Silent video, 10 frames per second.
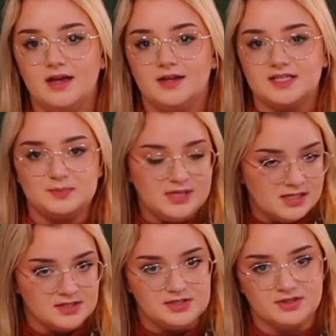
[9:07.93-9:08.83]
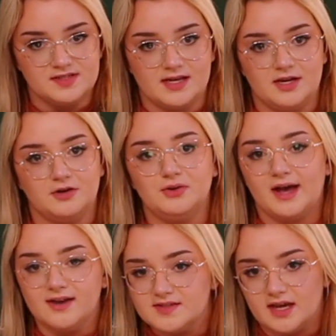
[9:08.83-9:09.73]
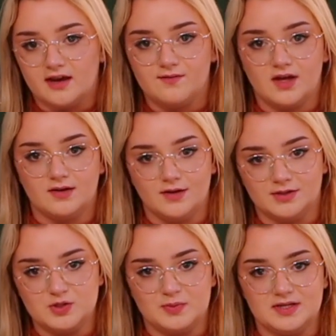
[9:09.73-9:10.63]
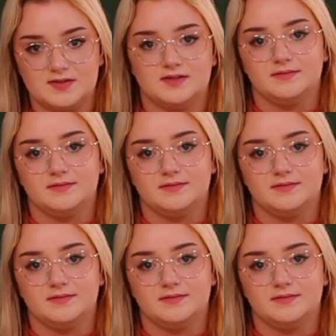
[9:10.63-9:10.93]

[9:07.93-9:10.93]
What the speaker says: to be an interior designer, you have to have that knowledge base.